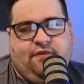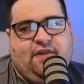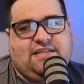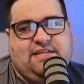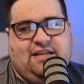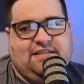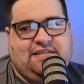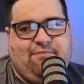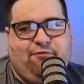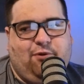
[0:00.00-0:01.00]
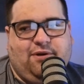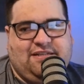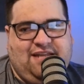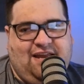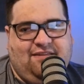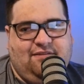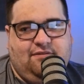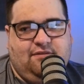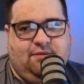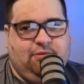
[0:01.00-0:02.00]
That's not the same Florida State
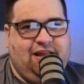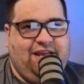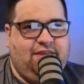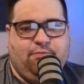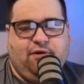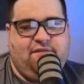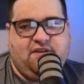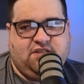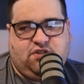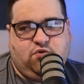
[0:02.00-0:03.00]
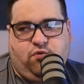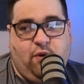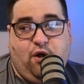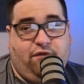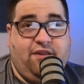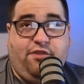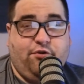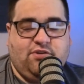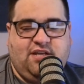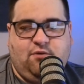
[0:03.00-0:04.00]
that played the previous 12 and
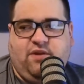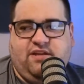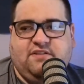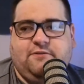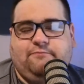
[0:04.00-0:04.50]
13 weeks.